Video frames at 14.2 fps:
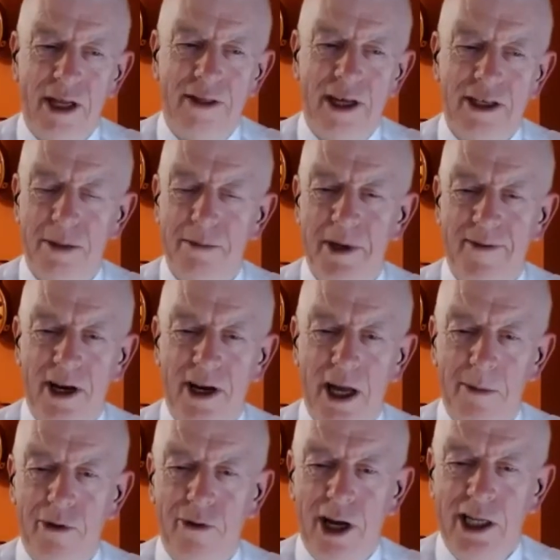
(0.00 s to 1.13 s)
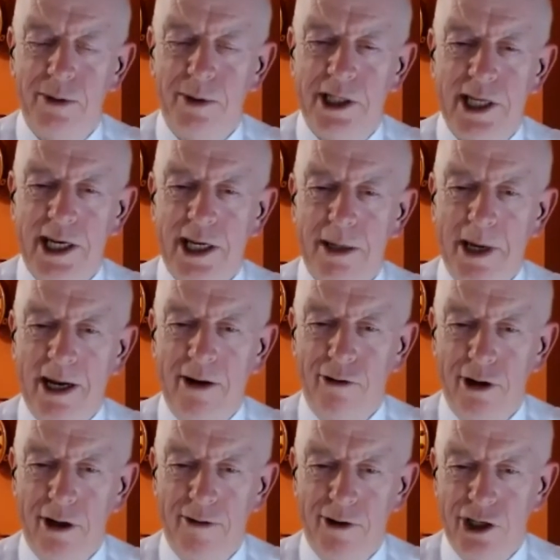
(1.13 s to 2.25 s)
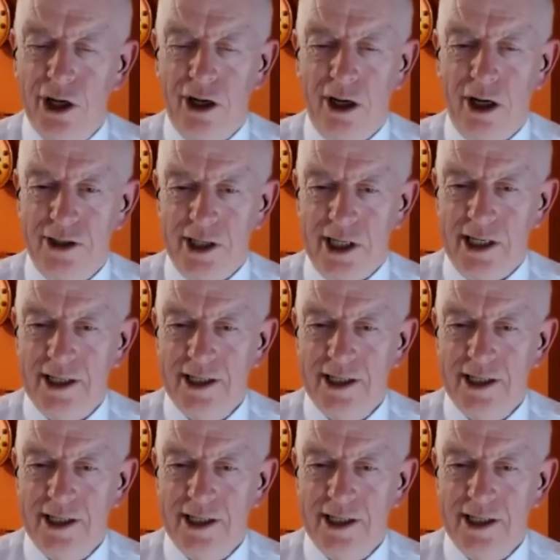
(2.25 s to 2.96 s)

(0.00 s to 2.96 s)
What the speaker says: that's a bit of an upgrade to a teddy bear or a doll, isn't it?